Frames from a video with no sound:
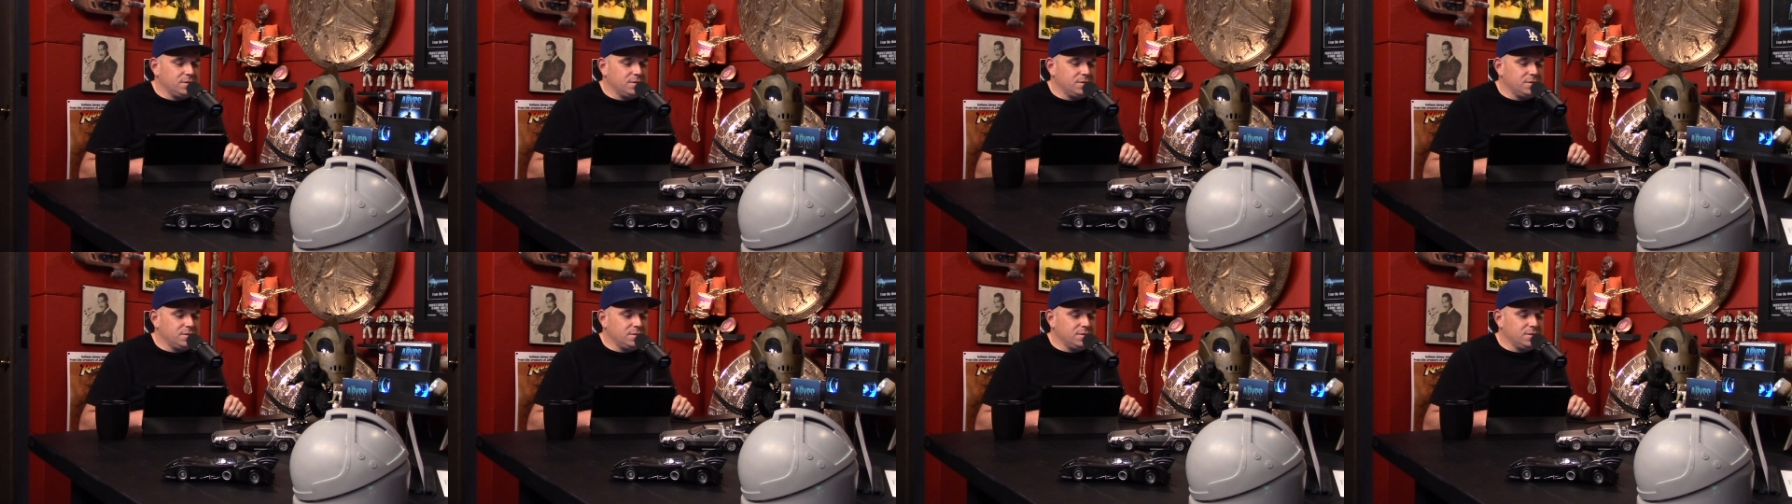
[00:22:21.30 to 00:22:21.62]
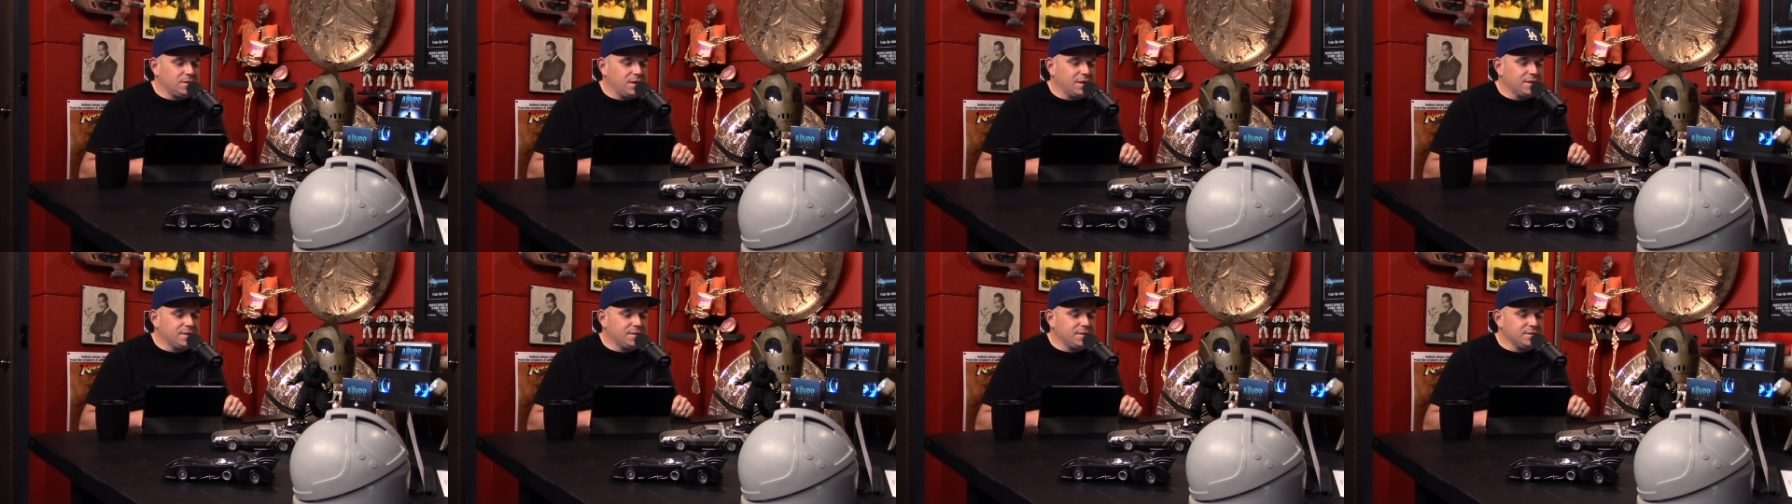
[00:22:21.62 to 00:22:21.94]

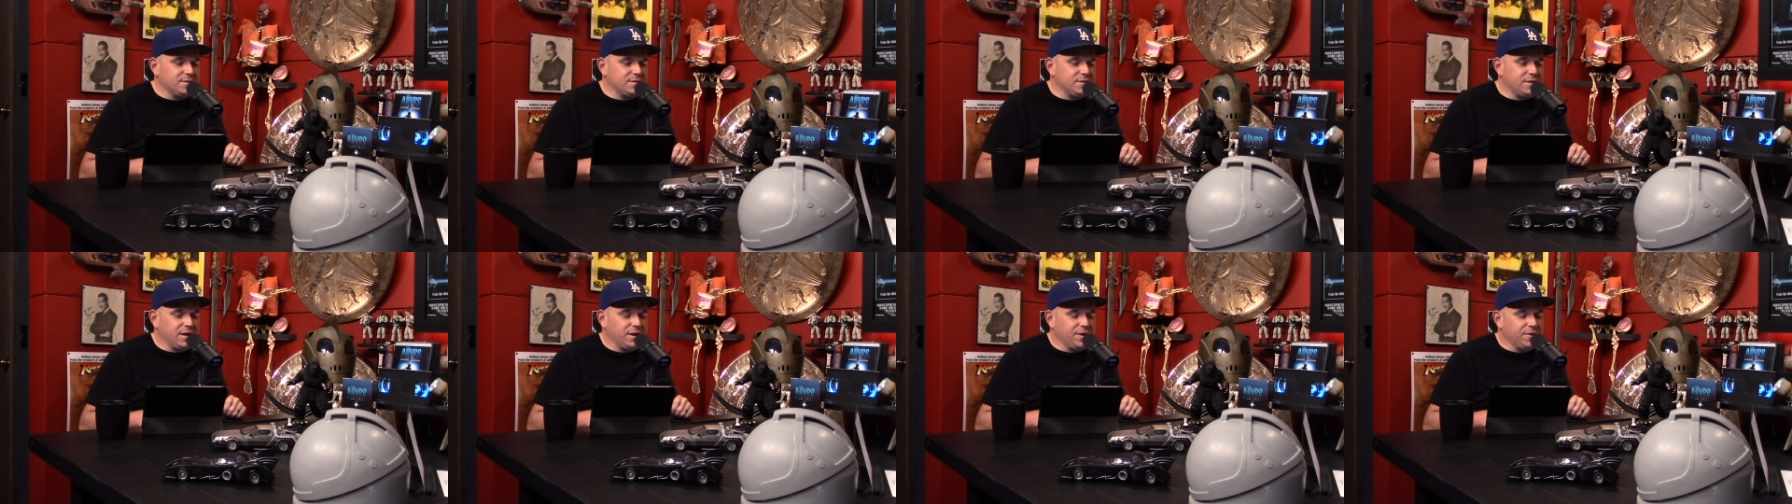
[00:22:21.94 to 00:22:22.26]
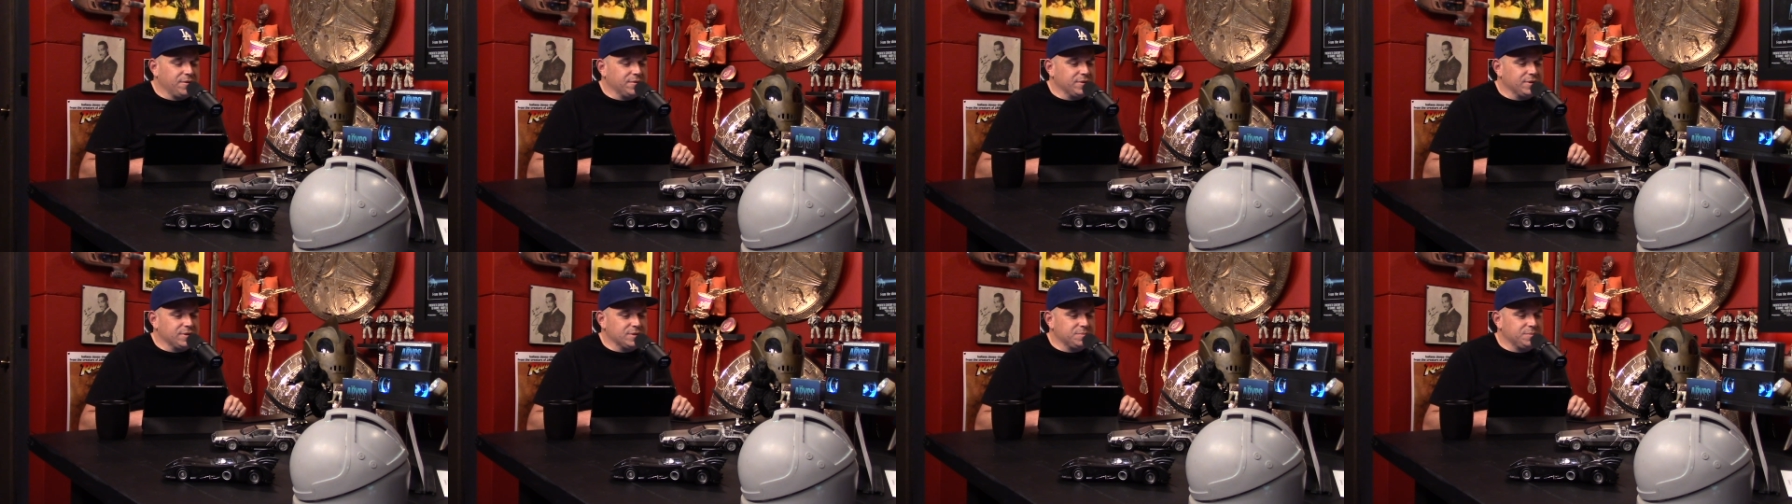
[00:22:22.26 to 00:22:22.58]
not the
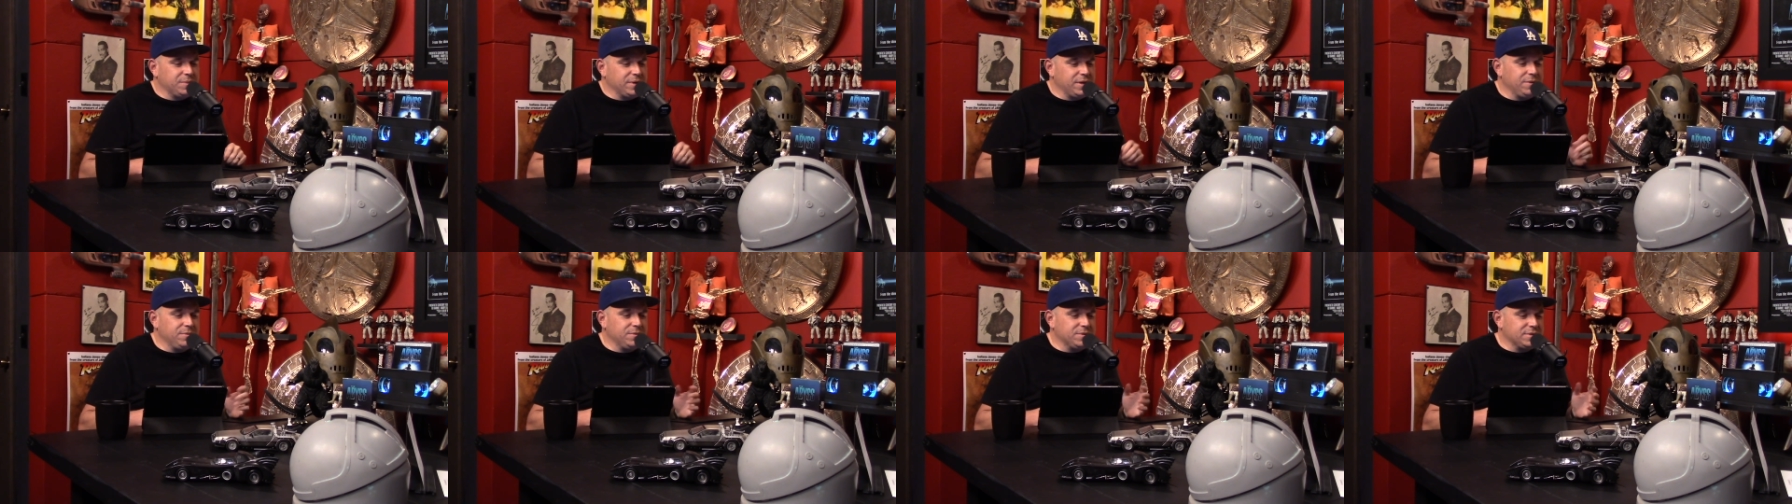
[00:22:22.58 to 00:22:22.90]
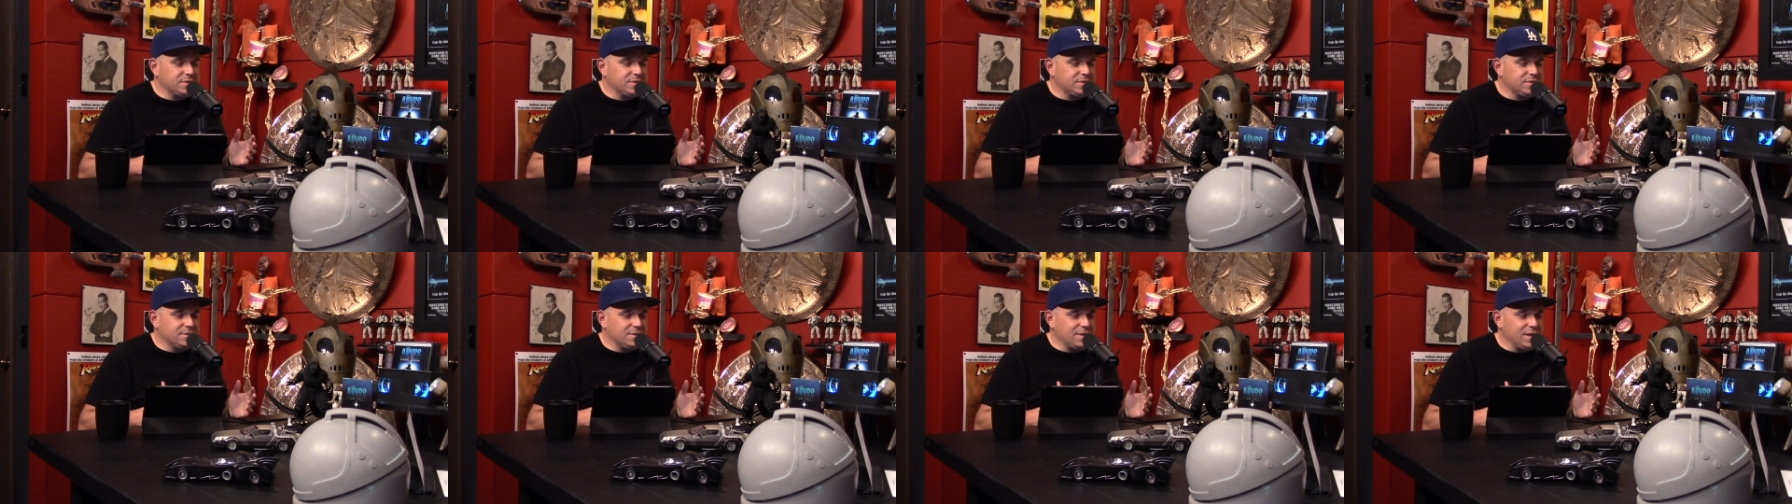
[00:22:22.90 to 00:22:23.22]
terrorist, but he
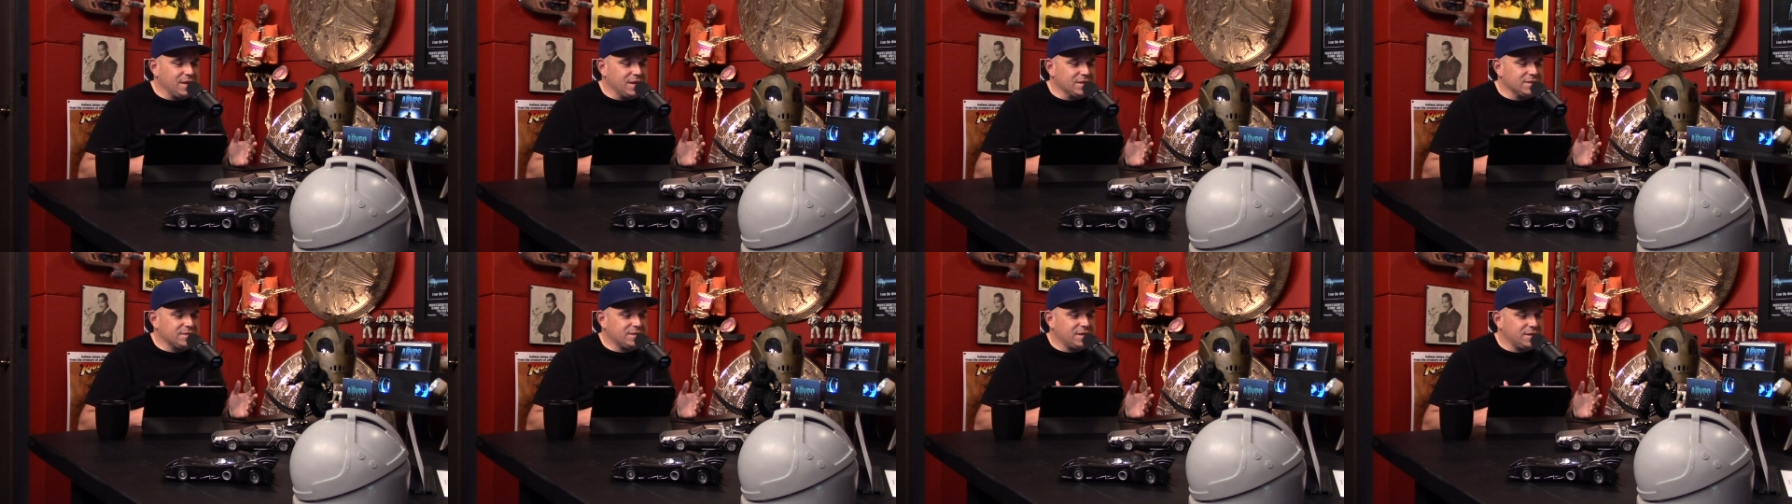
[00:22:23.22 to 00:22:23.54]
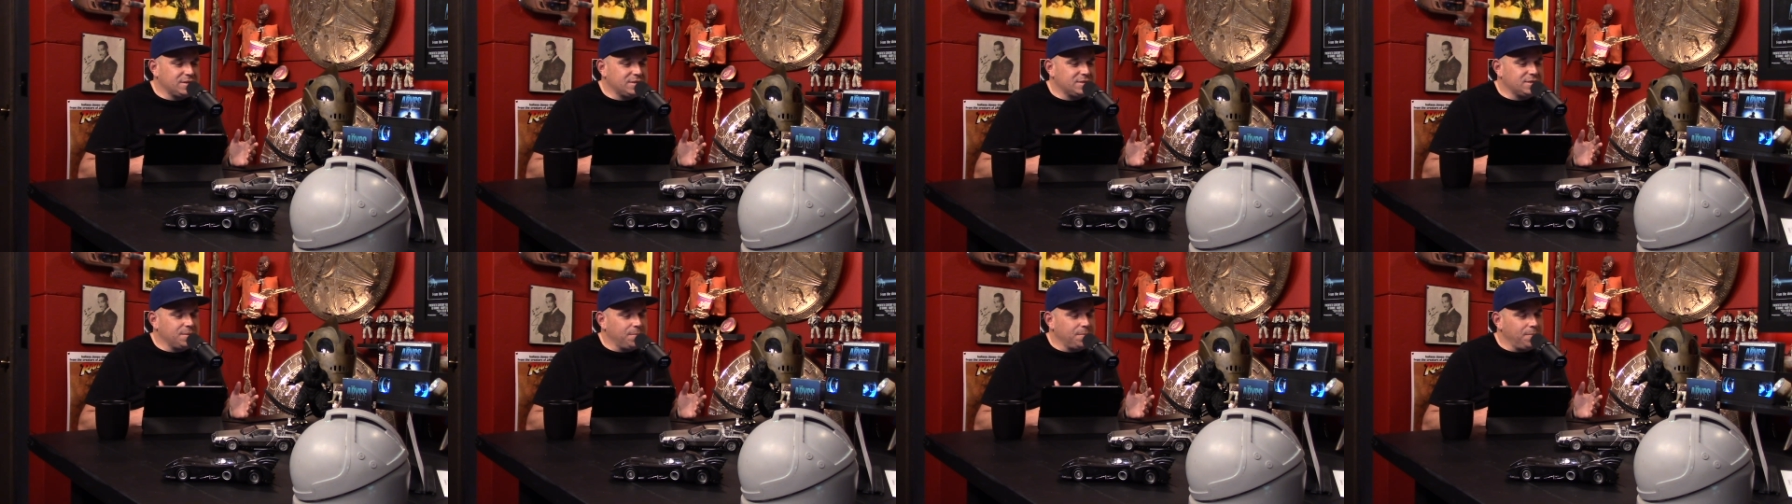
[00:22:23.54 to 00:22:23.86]
was in a
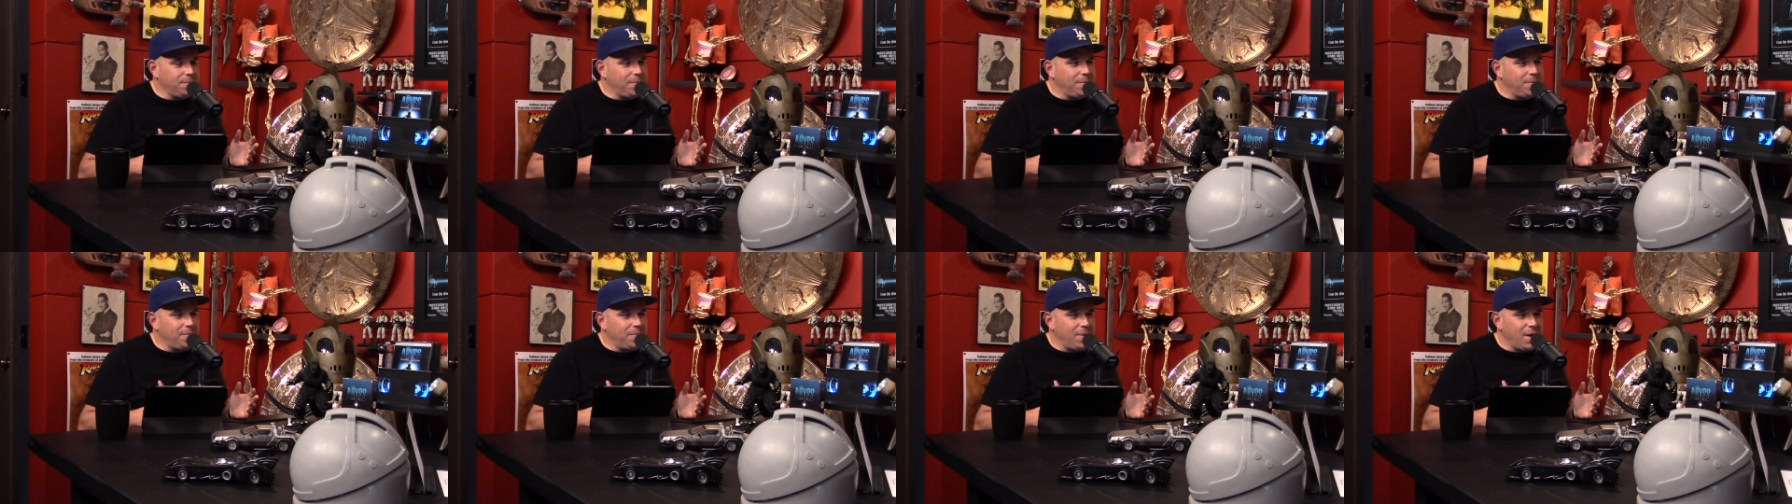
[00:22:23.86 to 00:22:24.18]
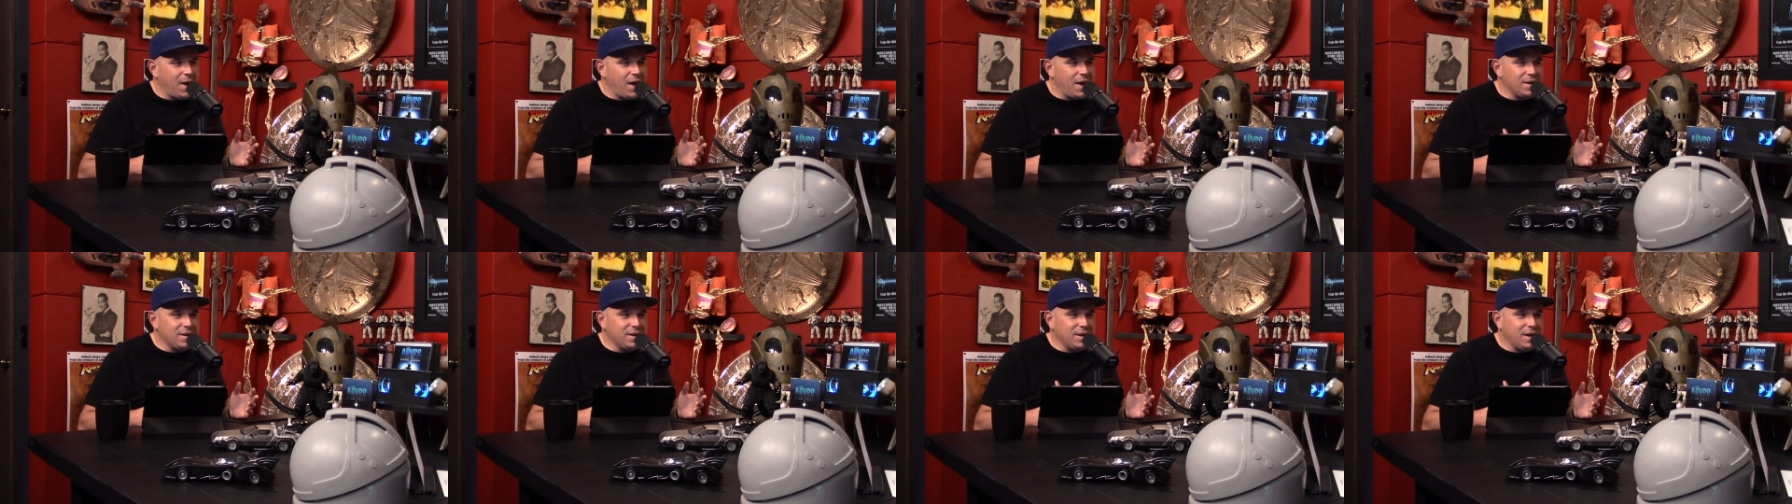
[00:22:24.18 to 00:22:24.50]
sense the
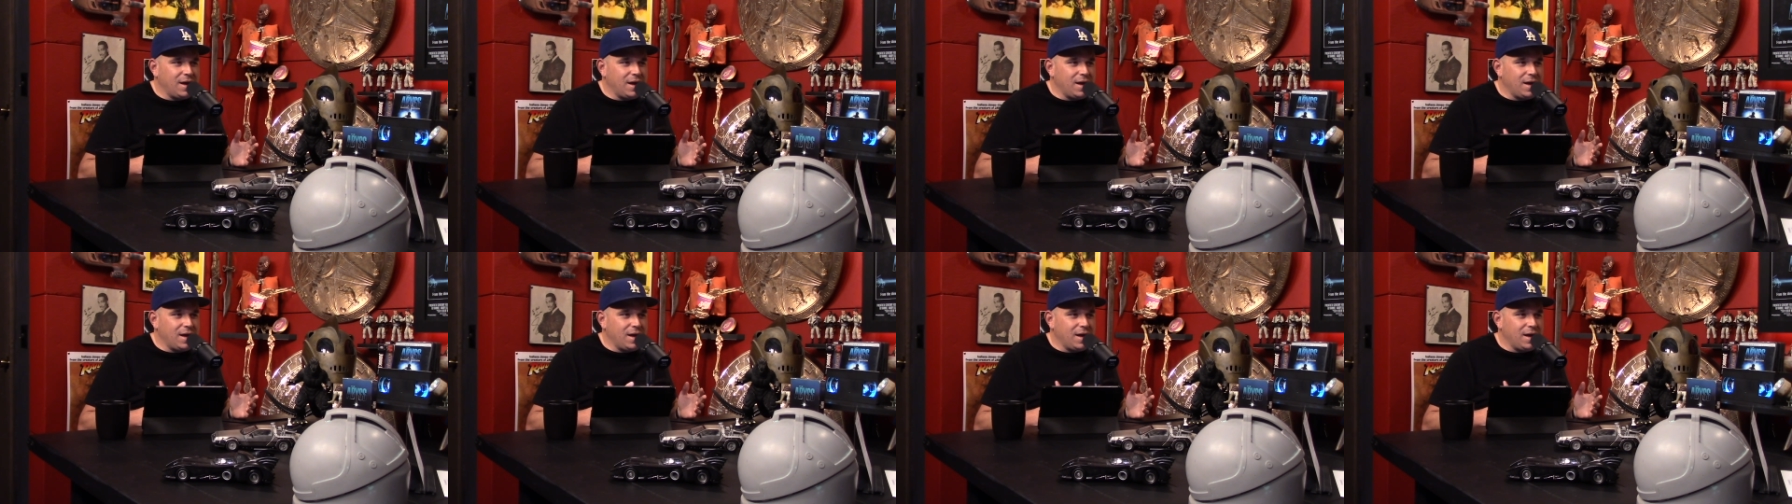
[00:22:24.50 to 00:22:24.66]
bad guy,